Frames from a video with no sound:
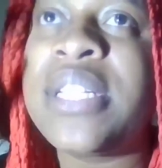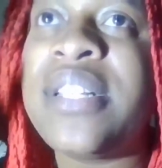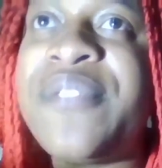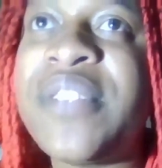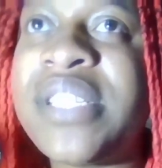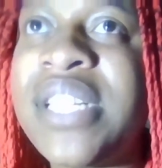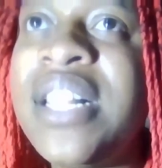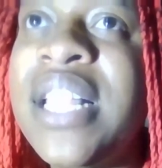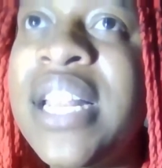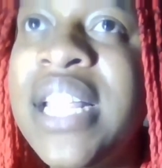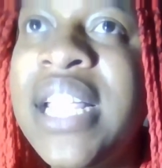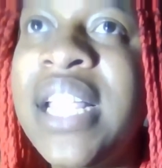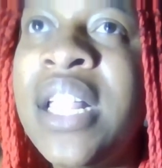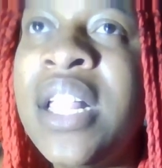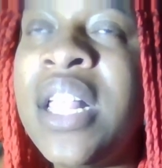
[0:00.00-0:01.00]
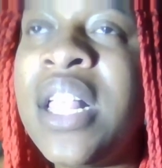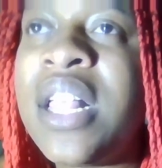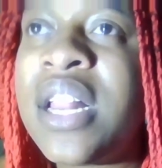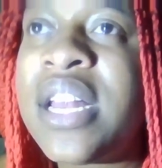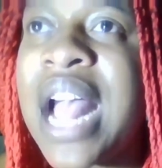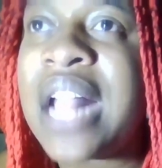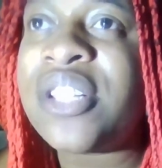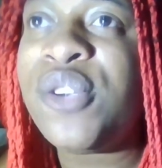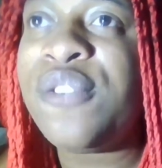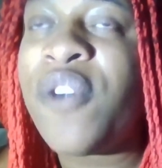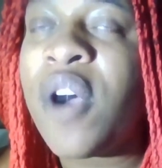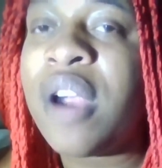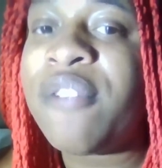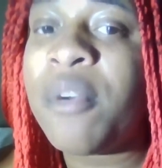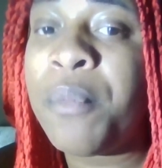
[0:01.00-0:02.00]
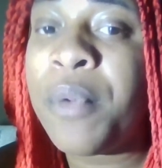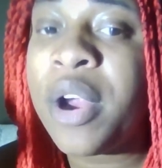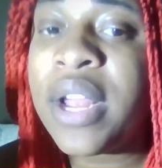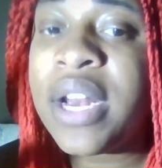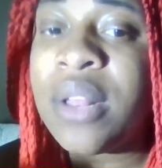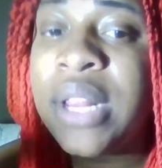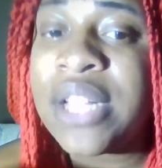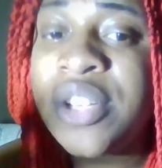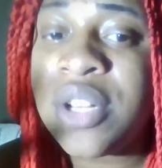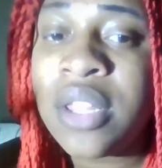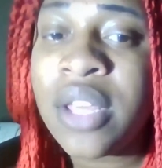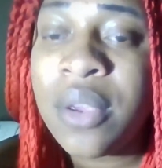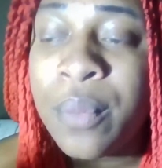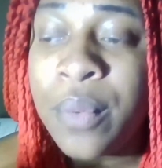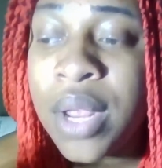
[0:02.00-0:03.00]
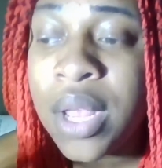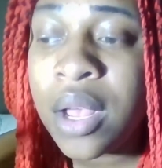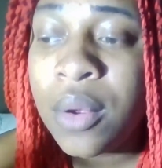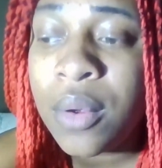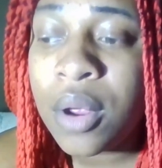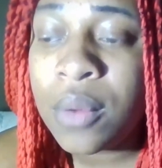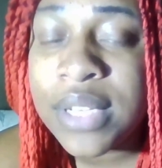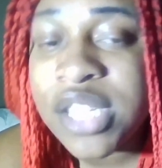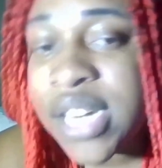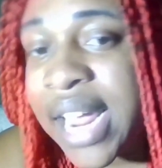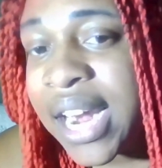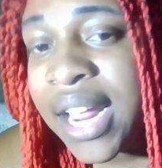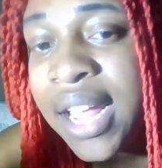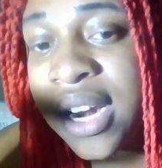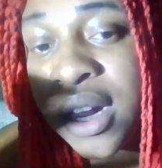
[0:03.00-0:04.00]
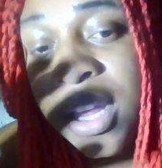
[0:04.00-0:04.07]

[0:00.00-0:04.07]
facility not too far from where it allegedly originated